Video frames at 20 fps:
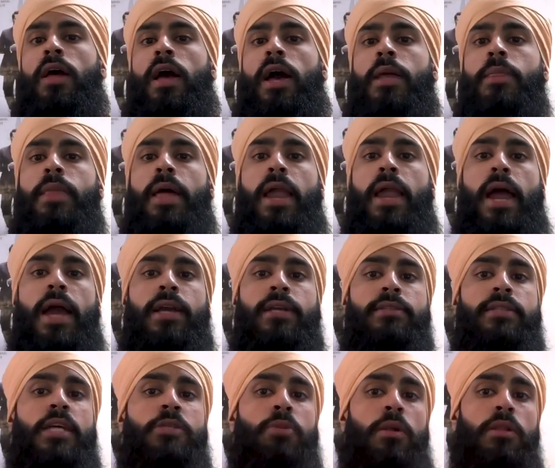and
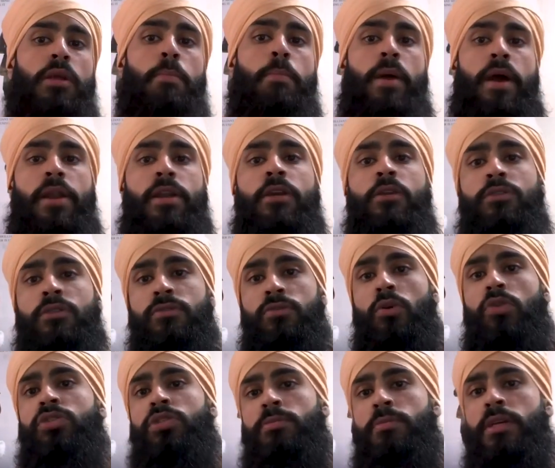that's probably a better use of
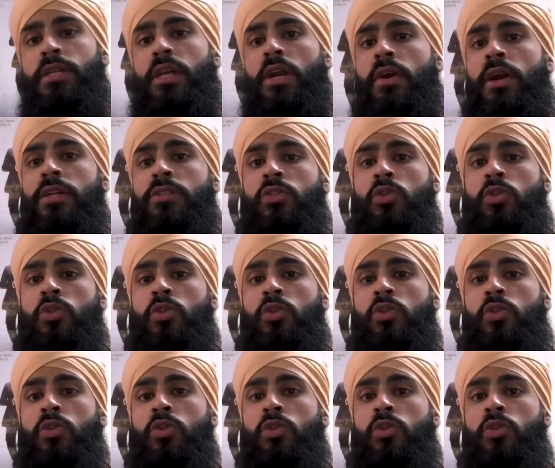social media, right?